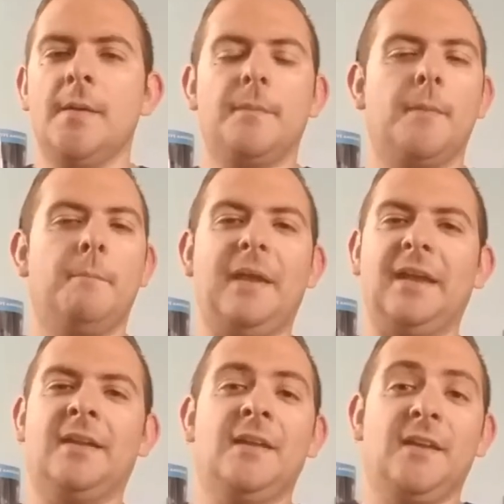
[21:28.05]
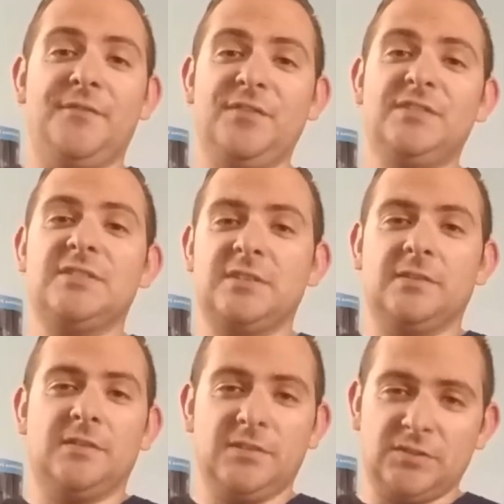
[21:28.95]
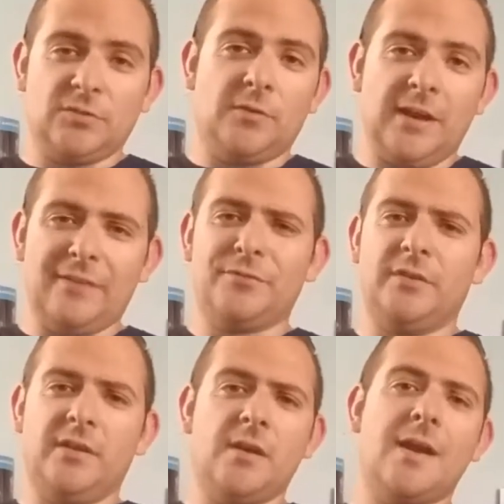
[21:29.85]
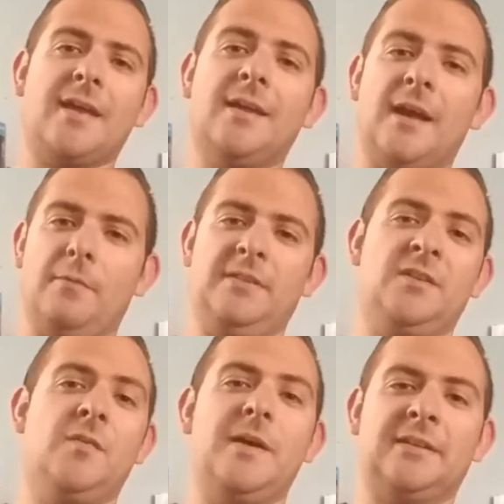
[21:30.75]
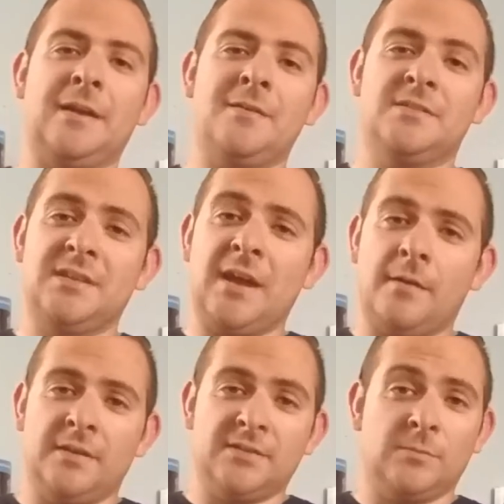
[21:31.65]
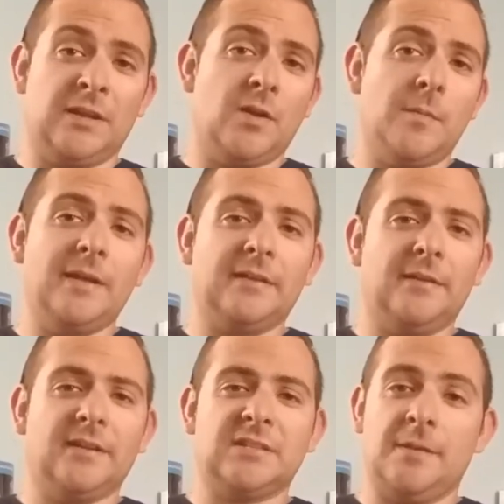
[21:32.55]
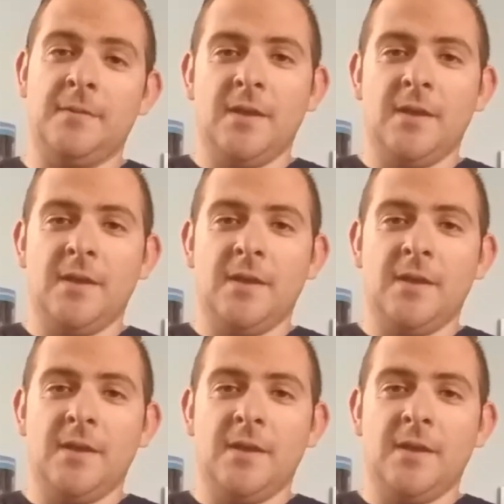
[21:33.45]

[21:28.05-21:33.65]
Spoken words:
But man, if this is the store after a year, I cannot wait to go back down and see how it is when I go back down next time.